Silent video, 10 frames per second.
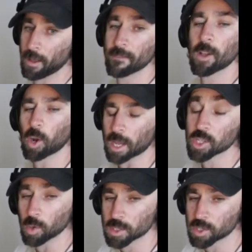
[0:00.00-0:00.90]
Okay,
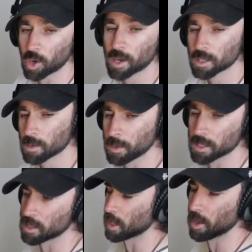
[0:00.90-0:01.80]
so starting to piece it
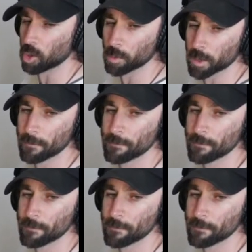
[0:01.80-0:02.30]
together a little bit.